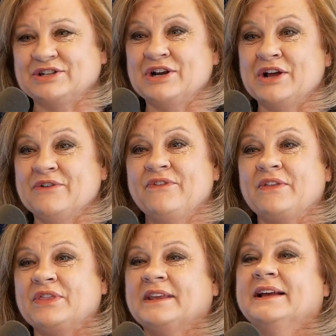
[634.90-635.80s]
Which I think,
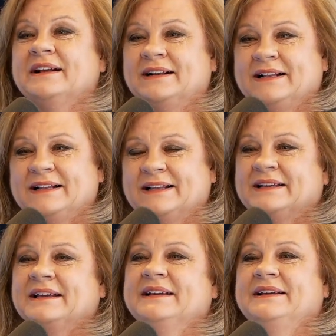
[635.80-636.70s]
unfortunately, a
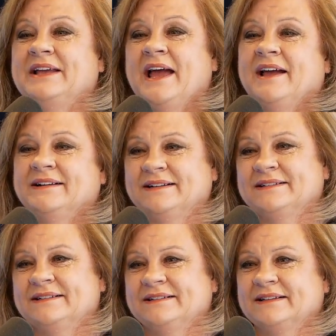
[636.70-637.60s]
lot of
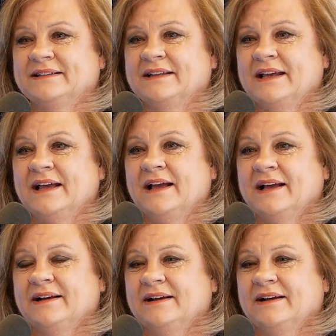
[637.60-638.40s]
realtors don't keep up with